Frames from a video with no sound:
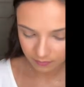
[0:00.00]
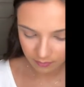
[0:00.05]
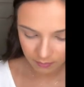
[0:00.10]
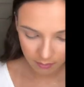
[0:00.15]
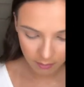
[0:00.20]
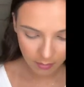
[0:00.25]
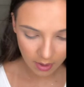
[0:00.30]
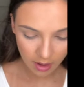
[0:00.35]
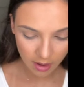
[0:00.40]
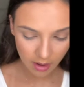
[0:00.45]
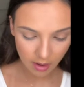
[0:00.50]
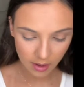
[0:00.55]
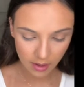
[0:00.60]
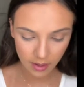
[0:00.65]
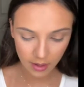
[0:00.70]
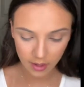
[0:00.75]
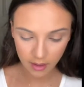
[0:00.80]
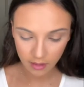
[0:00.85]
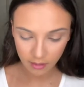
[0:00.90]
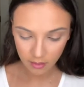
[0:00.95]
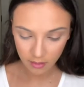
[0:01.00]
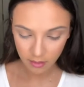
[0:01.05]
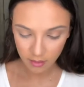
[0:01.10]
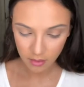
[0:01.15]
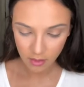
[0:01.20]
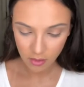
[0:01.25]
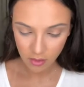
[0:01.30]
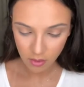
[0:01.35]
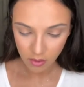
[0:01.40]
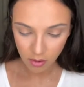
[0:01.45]
my
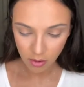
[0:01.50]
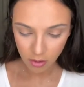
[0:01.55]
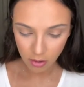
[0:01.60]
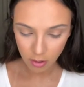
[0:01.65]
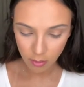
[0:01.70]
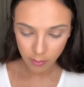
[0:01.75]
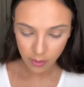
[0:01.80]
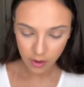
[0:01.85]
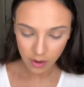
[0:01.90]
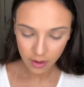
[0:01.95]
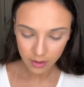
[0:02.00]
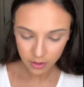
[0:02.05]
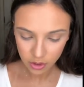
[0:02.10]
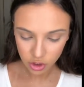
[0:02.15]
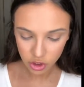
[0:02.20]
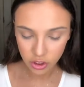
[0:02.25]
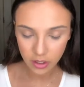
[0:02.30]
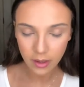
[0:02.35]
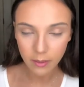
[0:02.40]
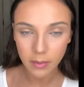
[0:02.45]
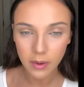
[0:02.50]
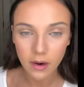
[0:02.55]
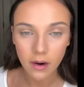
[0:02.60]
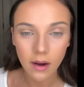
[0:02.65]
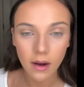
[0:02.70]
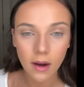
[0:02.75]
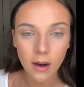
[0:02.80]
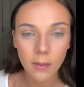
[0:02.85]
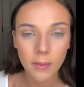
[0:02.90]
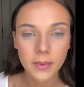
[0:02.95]
Arbonne Shape It
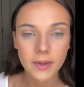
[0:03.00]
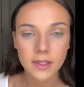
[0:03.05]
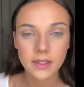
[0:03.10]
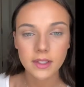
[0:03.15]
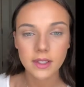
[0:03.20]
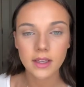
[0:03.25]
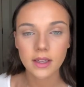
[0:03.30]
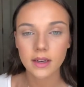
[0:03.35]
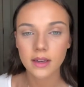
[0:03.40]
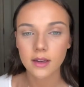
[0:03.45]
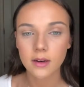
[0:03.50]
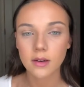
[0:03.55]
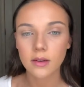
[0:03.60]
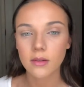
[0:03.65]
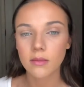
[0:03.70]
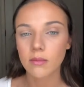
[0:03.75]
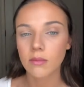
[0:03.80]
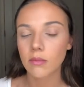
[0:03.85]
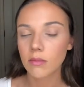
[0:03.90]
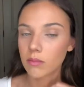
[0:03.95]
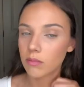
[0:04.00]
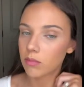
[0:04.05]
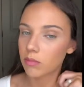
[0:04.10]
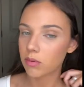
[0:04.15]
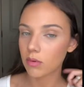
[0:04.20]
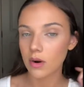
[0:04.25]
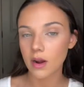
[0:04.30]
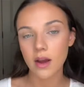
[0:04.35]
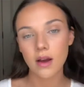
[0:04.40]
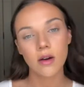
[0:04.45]
Up Tinted
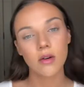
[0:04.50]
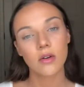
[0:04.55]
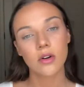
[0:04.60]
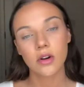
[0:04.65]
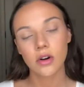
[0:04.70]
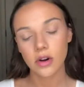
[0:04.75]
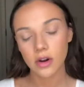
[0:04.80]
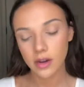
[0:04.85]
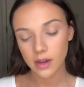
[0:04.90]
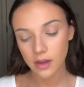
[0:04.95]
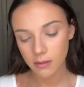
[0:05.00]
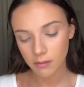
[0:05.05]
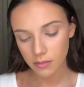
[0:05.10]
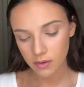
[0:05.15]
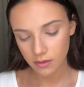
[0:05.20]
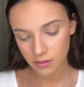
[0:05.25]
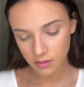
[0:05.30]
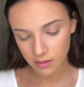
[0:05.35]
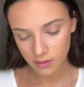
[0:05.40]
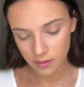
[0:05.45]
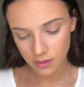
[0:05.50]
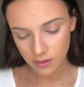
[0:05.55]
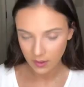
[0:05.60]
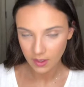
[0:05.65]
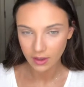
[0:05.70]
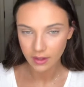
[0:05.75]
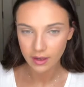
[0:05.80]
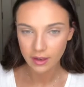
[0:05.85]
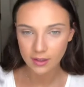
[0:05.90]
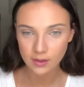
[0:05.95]
Brow Cream,
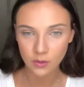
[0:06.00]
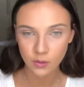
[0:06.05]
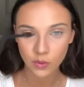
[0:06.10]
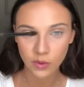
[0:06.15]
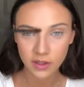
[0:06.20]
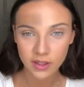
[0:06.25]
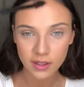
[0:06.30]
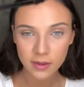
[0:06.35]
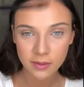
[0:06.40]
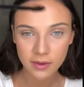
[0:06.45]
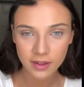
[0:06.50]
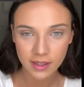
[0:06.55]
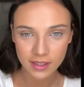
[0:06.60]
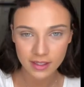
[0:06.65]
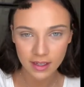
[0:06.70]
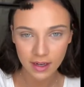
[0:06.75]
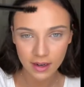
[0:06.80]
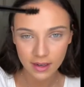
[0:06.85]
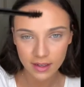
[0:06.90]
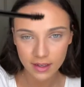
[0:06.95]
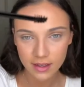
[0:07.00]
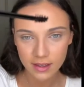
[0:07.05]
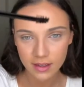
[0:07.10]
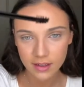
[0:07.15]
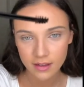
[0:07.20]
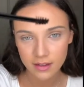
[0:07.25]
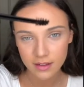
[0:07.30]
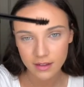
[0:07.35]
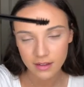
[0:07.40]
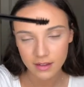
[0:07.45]
and it's really, really tiny.
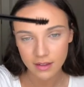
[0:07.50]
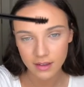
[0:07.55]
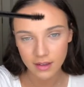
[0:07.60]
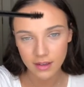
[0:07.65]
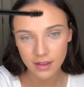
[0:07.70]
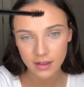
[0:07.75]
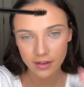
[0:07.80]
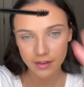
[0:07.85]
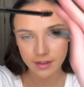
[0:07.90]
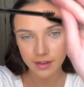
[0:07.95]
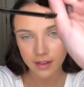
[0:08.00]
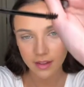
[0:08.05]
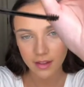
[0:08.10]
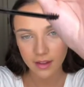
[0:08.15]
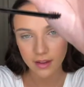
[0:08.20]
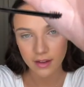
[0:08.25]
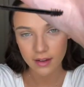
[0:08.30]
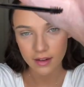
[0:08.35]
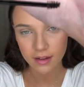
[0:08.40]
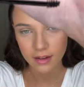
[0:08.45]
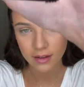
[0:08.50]
Like, can you see that?